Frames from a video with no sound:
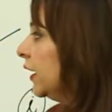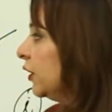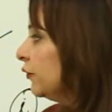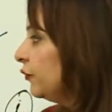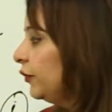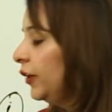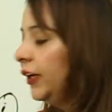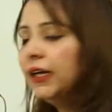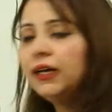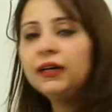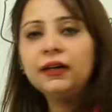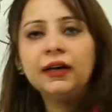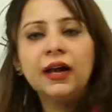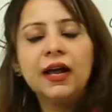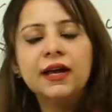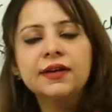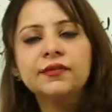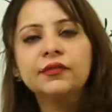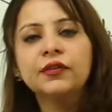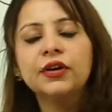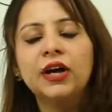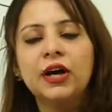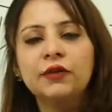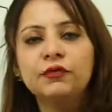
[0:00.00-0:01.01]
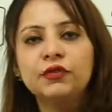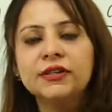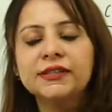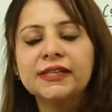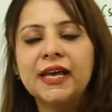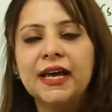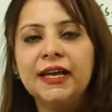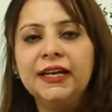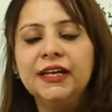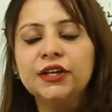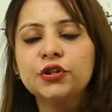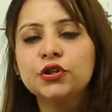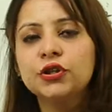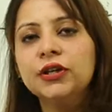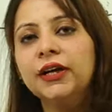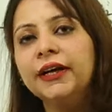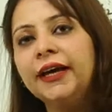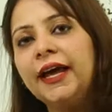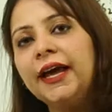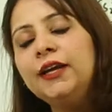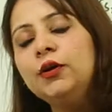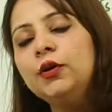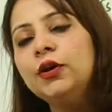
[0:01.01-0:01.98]
Friedel-Crafts acylation,
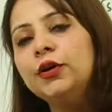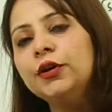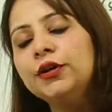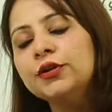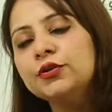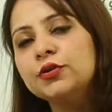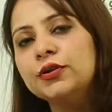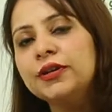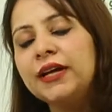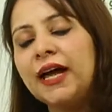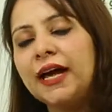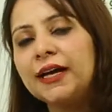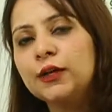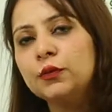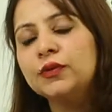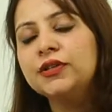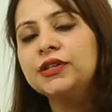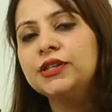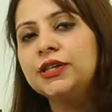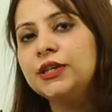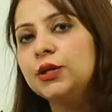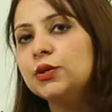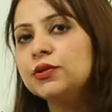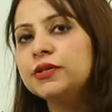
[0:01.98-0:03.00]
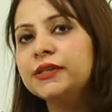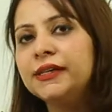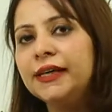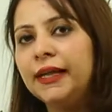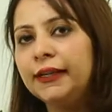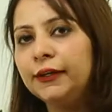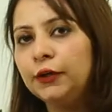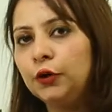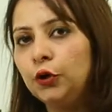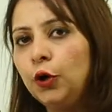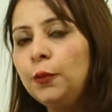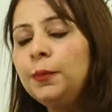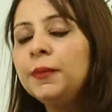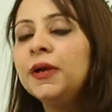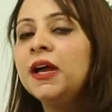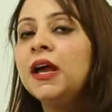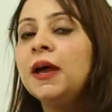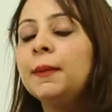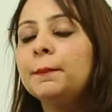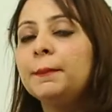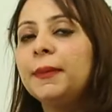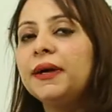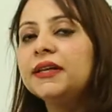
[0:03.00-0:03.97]
again you are going to react with COCl group,
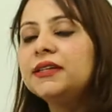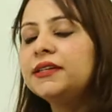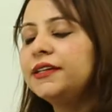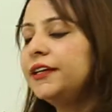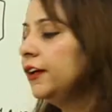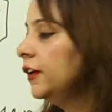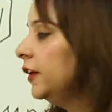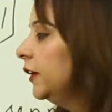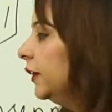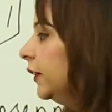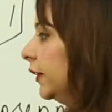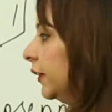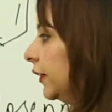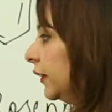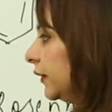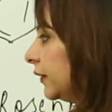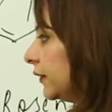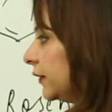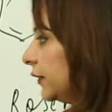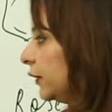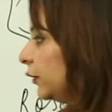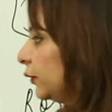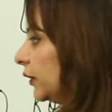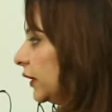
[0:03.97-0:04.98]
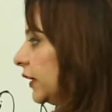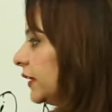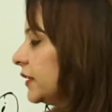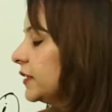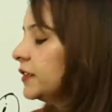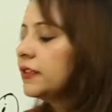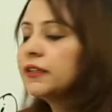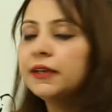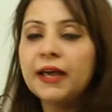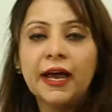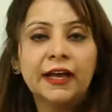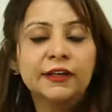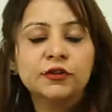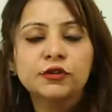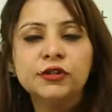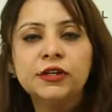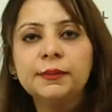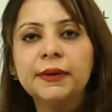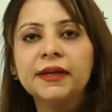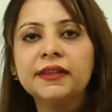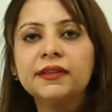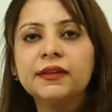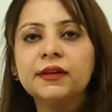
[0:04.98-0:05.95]
but here it is
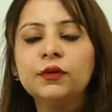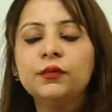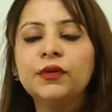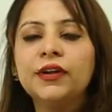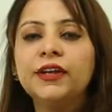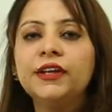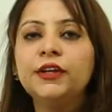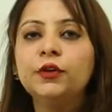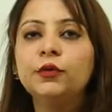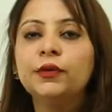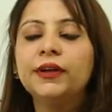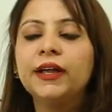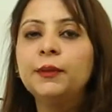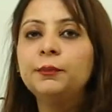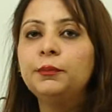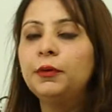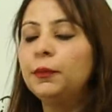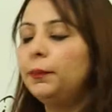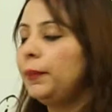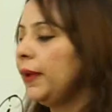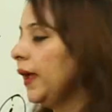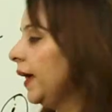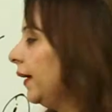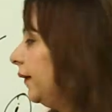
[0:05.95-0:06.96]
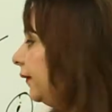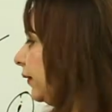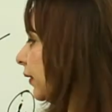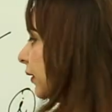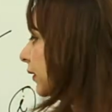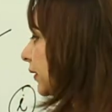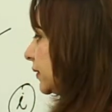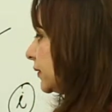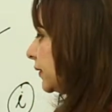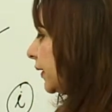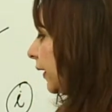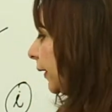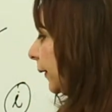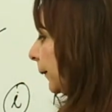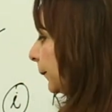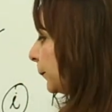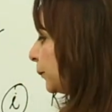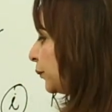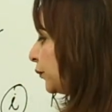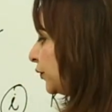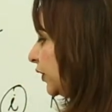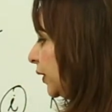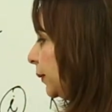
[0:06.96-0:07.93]
actually a method when you can prepare
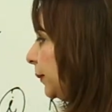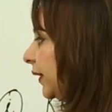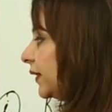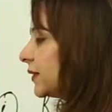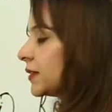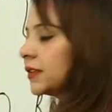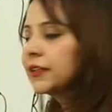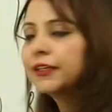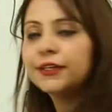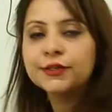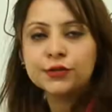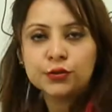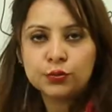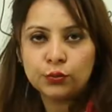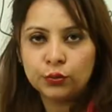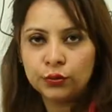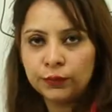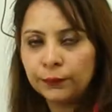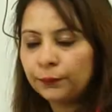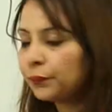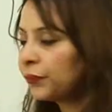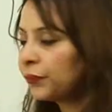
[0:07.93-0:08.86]
the mixed ketone.